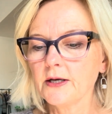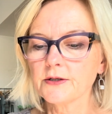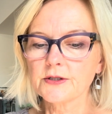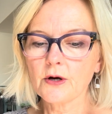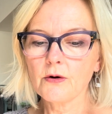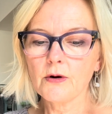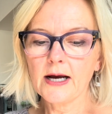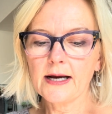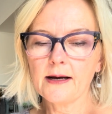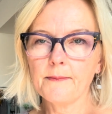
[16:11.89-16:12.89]
So
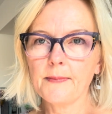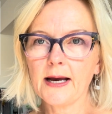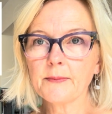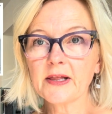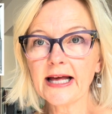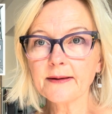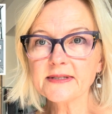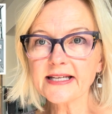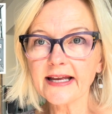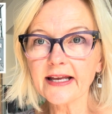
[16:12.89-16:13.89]
I'm glad I'm
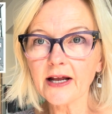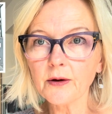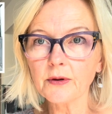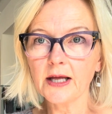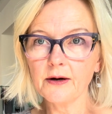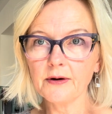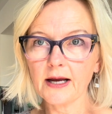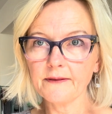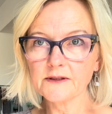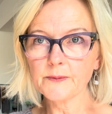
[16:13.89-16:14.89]
saying it out loud
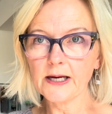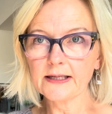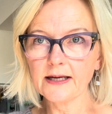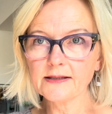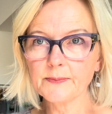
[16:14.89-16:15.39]
on this podcast,